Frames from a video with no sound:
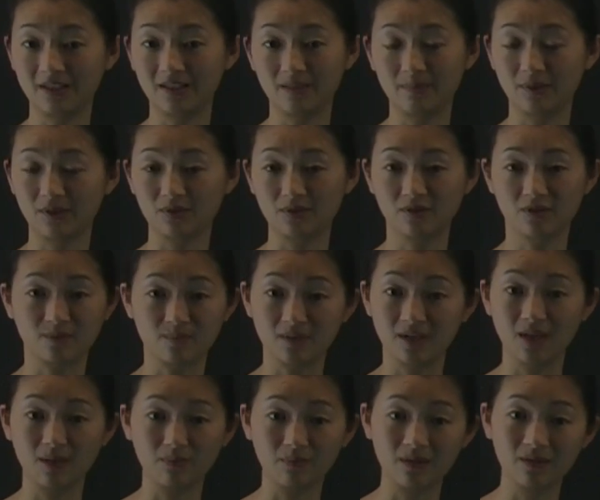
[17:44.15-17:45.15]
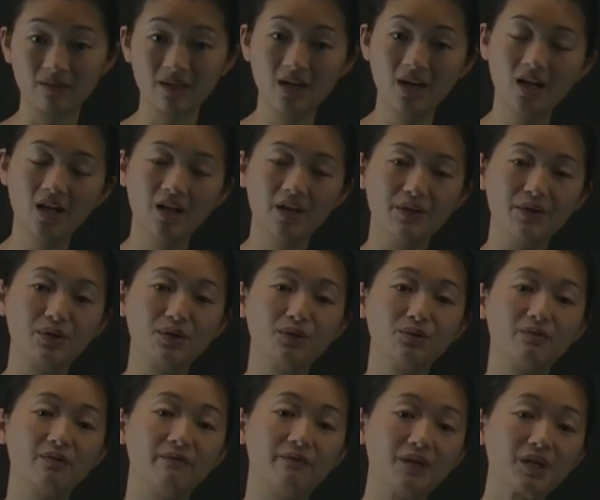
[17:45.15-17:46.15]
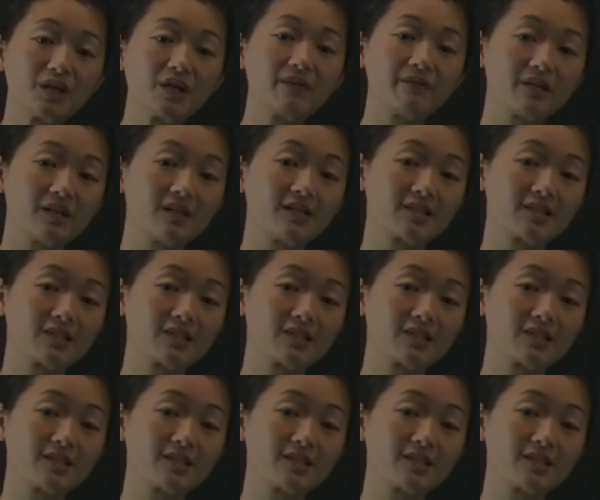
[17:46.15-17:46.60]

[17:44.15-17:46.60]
of the pixels to begin with. You can do a very, very